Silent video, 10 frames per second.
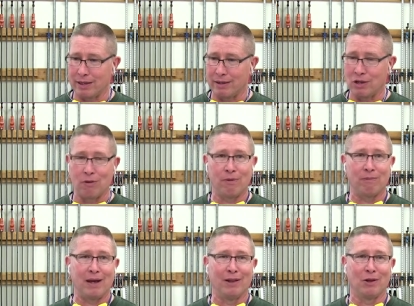you know
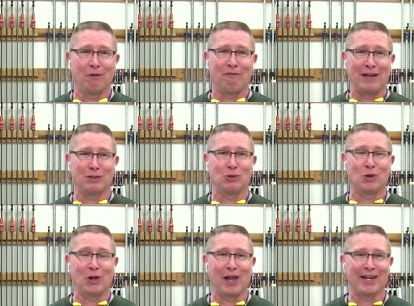a little
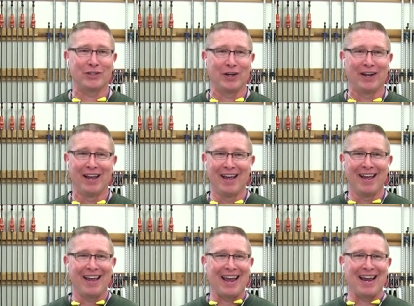Festool collection
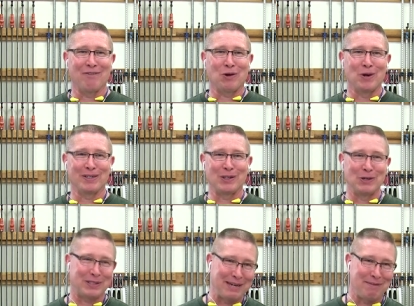and of course
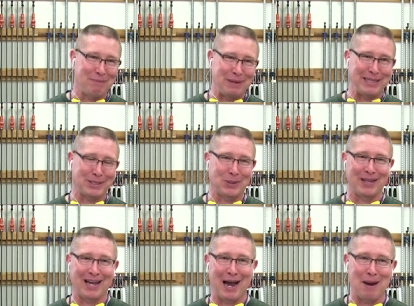those seem to be sort
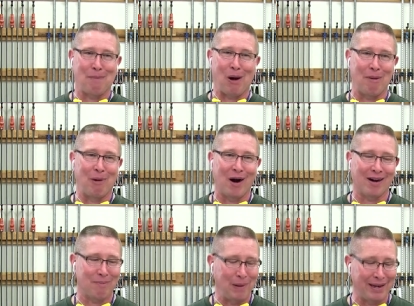of the high bar
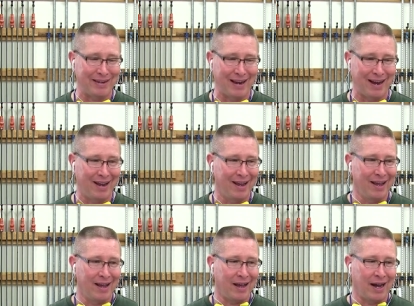mark but uh,
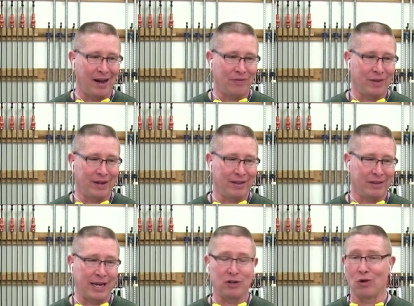uh,
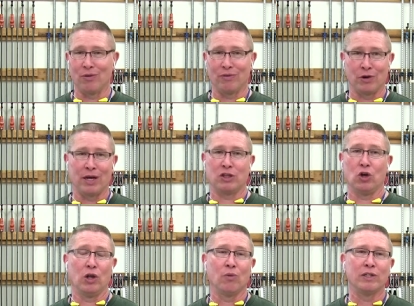they don't they're not the
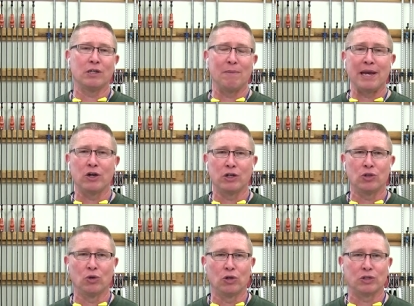only ones that make good
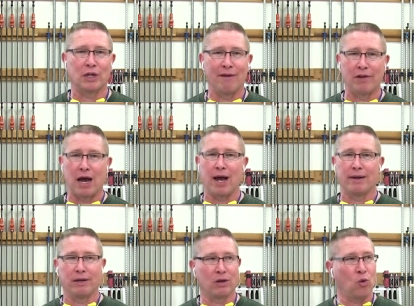tools i've
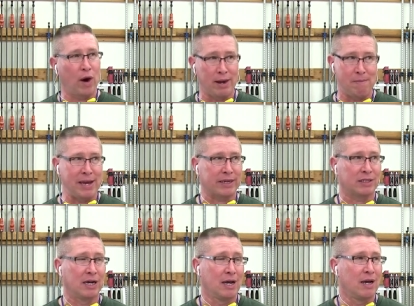got quite a
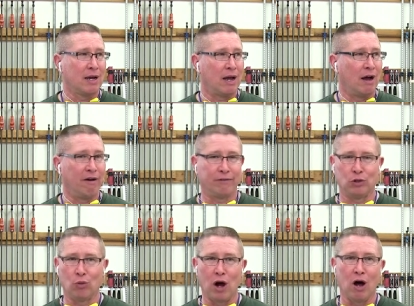mix of
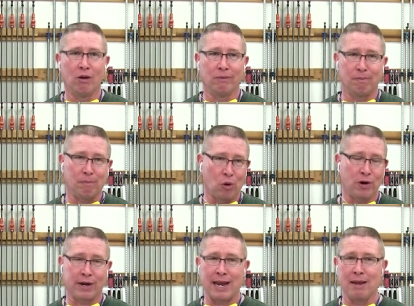dewalt
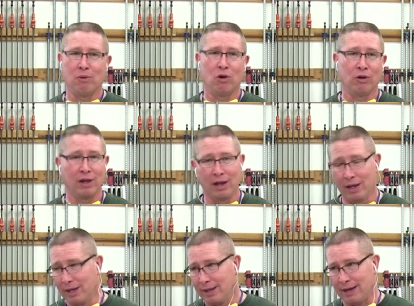porter cable
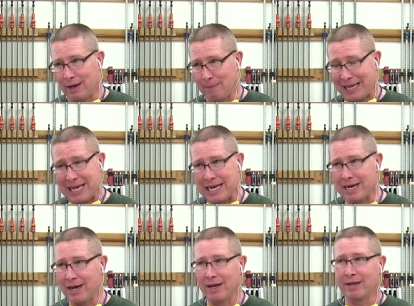uh,
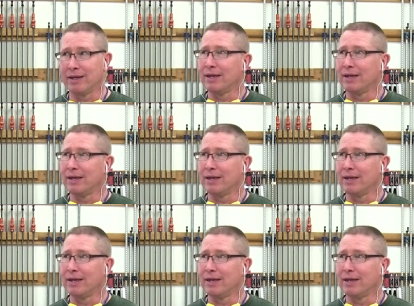makita